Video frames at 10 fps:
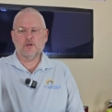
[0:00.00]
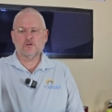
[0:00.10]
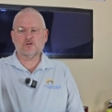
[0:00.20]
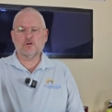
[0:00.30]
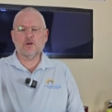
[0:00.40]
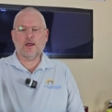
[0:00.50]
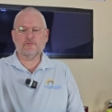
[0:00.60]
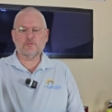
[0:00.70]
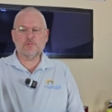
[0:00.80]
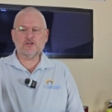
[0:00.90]
So you
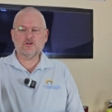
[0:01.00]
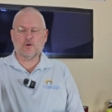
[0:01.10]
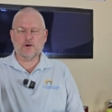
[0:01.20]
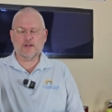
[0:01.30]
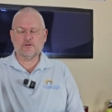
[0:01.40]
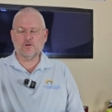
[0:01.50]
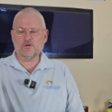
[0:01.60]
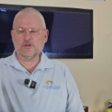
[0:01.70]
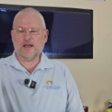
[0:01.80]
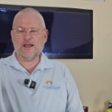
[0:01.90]
have to be sure that
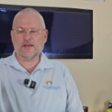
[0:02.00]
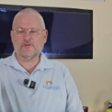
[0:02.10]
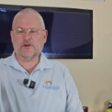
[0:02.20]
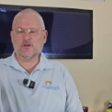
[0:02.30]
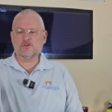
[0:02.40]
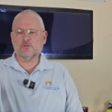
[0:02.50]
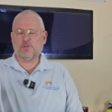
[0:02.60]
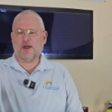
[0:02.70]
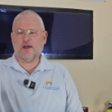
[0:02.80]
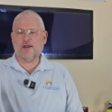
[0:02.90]
your electrical
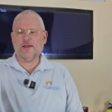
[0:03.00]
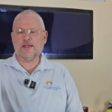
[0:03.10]
supply